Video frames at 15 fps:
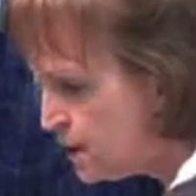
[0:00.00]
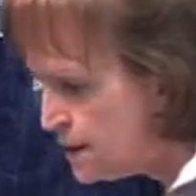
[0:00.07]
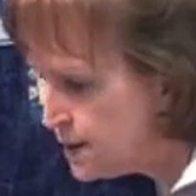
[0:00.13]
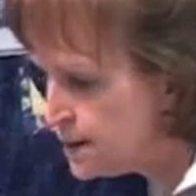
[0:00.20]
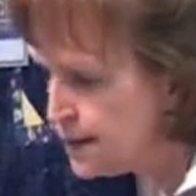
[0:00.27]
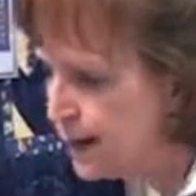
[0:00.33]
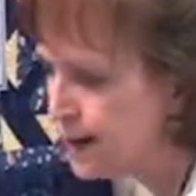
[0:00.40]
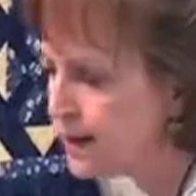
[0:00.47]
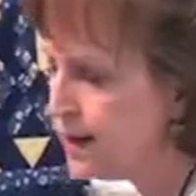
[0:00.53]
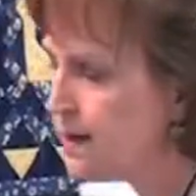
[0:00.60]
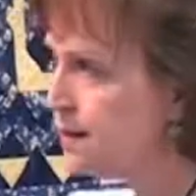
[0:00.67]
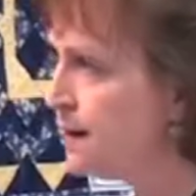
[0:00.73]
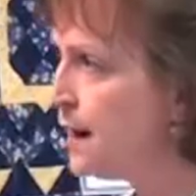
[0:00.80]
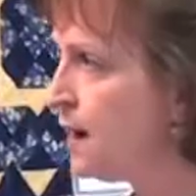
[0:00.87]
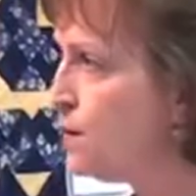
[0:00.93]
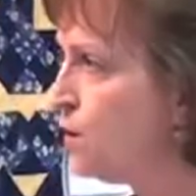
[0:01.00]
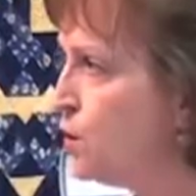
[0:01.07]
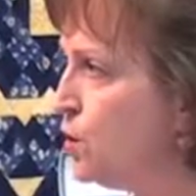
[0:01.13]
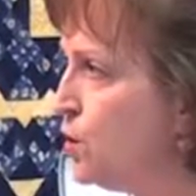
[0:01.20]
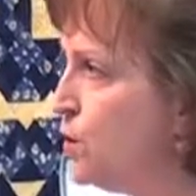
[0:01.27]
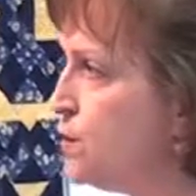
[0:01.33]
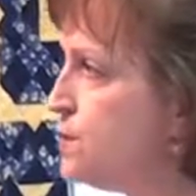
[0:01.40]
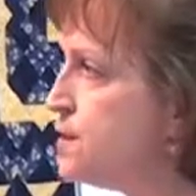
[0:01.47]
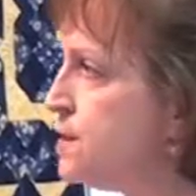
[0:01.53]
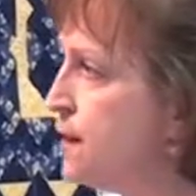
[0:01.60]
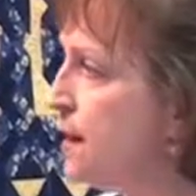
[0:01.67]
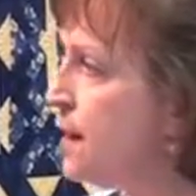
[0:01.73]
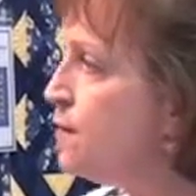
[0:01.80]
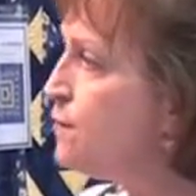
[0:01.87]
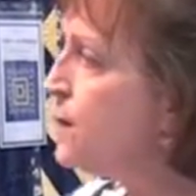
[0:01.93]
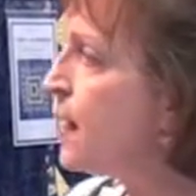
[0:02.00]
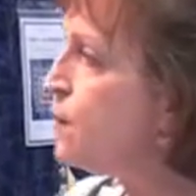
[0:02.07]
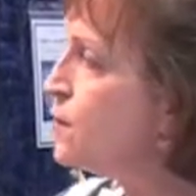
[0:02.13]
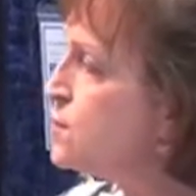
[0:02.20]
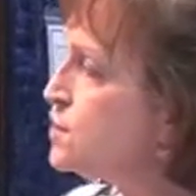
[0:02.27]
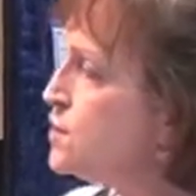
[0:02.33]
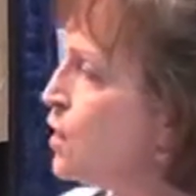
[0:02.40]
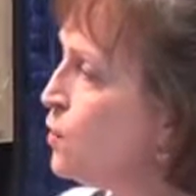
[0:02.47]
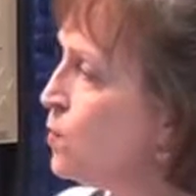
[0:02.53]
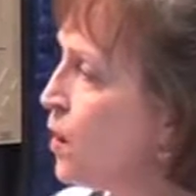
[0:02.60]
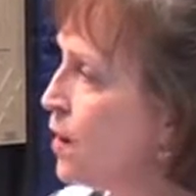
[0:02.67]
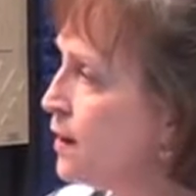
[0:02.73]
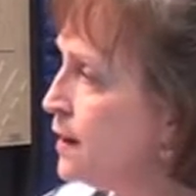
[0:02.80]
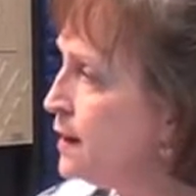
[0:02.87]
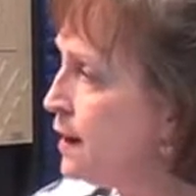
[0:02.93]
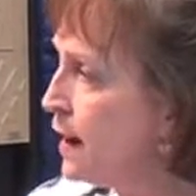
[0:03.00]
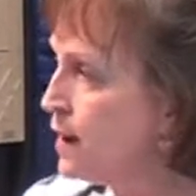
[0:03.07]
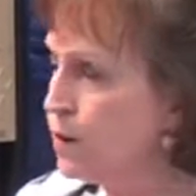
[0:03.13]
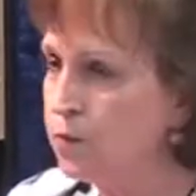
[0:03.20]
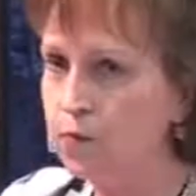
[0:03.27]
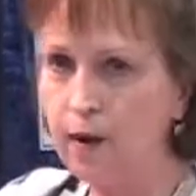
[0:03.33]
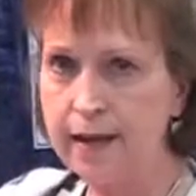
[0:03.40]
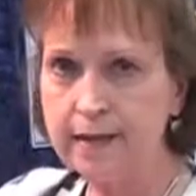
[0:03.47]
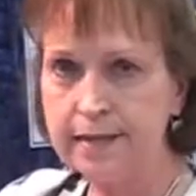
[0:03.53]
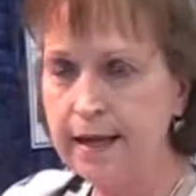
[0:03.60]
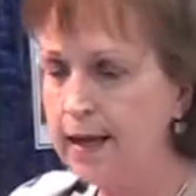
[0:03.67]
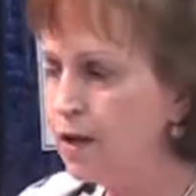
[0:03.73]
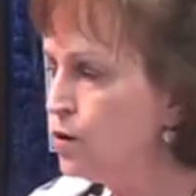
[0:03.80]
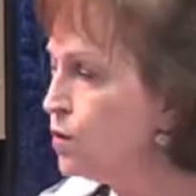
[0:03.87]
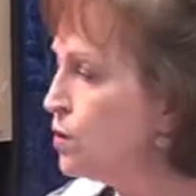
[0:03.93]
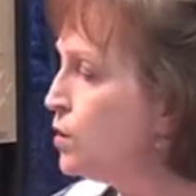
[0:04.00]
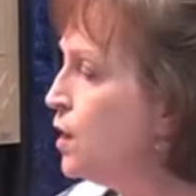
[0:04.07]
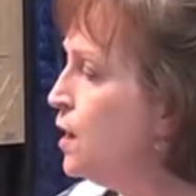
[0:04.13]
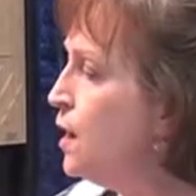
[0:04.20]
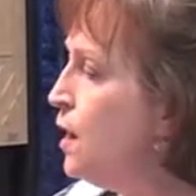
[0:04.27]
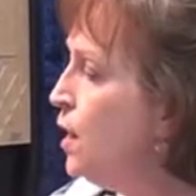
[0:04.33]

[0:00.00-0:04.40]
be the technique that I would use if I was snowballing like a rectangle,